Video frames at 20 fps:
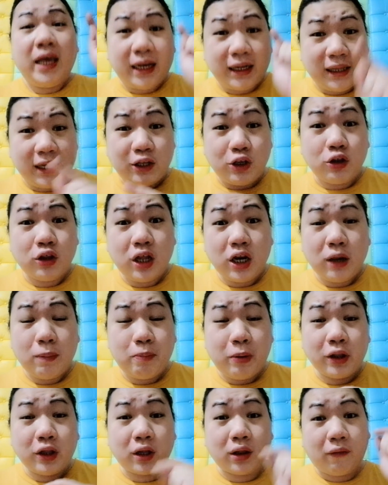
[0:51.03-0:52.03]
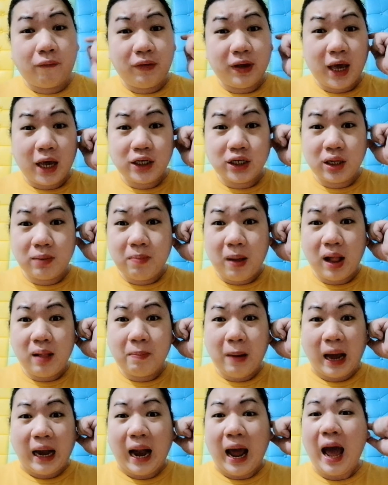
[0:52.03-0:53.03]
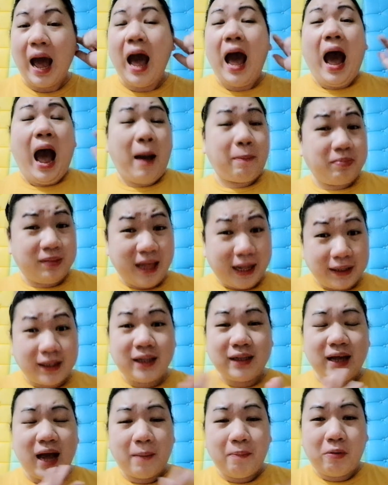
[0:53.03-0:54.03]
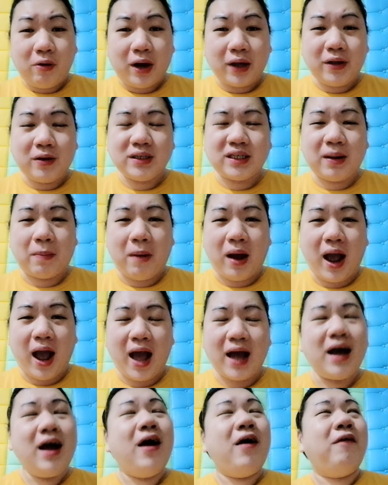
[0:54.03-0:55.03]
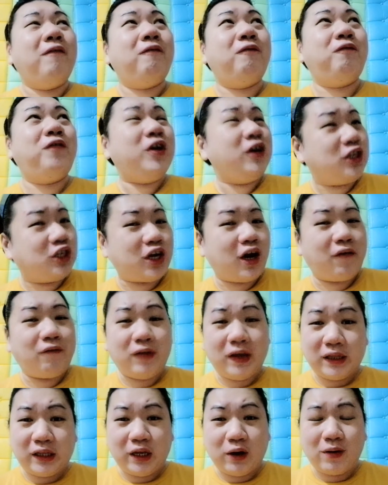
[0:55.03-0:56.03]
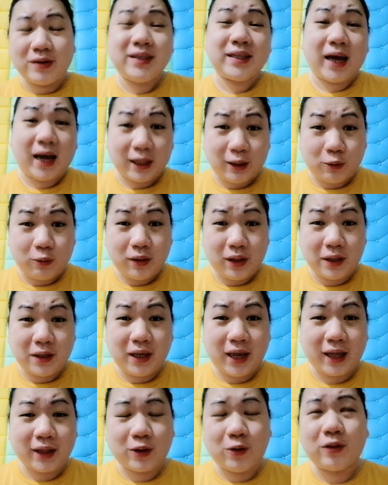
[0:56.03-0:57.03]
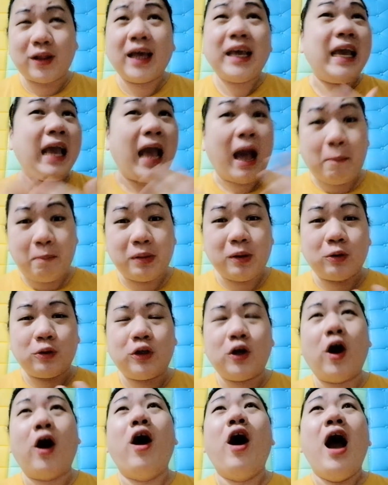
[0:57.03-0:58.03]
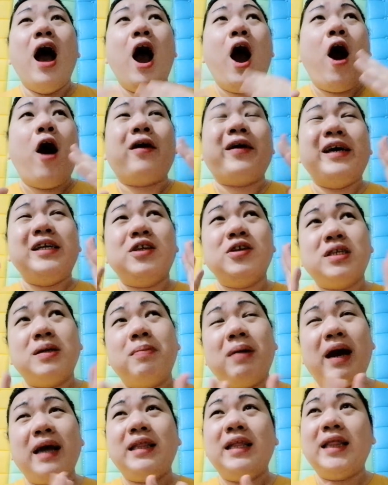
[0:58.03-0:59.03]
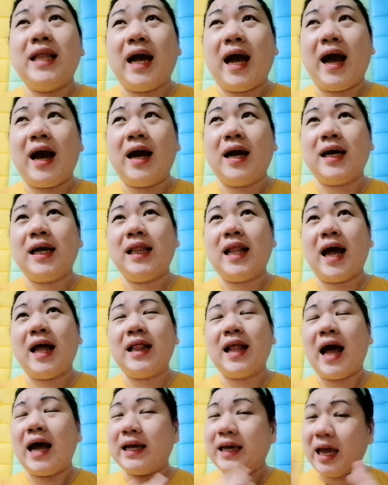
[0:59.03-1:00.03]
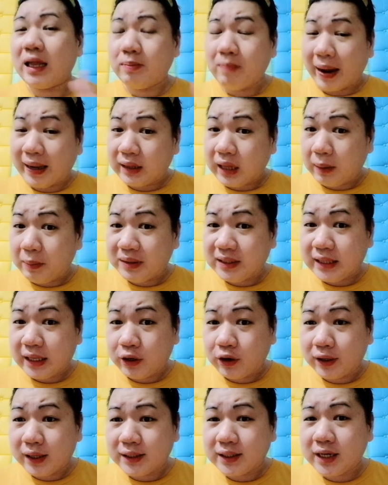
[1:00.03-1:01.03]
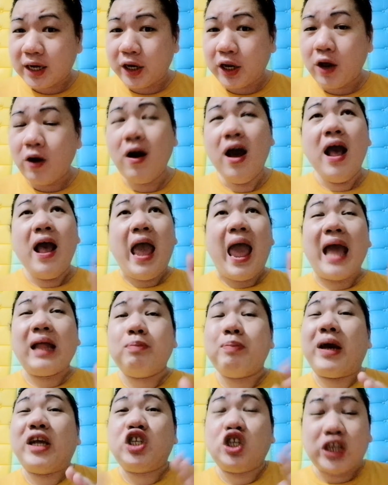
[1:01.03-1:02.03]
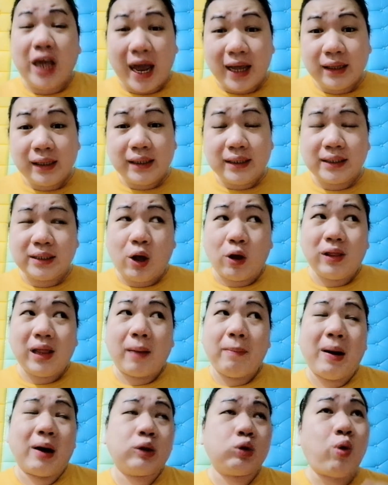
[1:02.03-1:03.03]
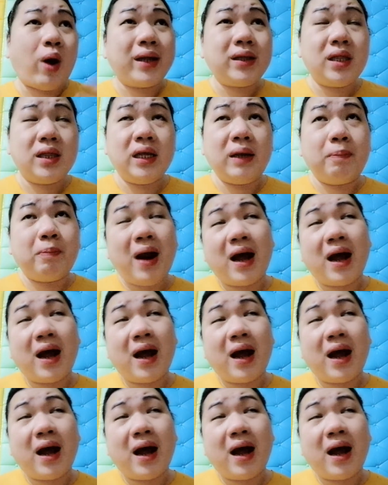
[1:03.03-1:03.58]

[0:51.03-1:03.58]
i-click nyo na rin po yung notification bell para updated nga po kayo sa mga future videos na katulad nito na i-upload ko. Okay, so sa mga hindi nakakakilala, again, my name is Lincoln Eserio, and my channel is all about whitening